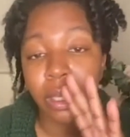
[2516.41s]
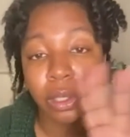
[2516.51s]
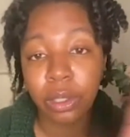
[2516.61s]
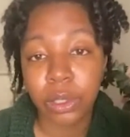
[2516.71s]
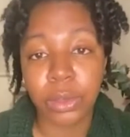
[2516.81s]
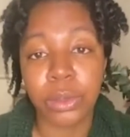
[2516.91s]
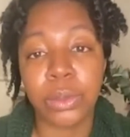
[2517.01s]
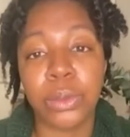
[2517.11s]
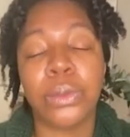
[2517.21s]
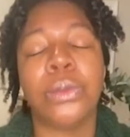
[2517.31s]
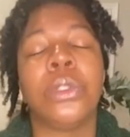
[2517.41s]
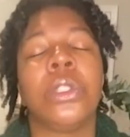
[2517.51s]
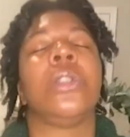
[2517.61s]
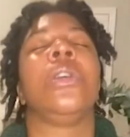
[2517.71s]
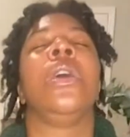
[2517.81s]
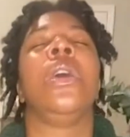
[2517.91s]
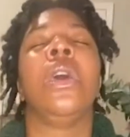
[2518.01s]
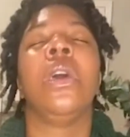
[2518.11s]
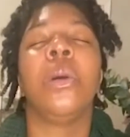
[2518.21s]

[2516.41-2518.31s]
is a huge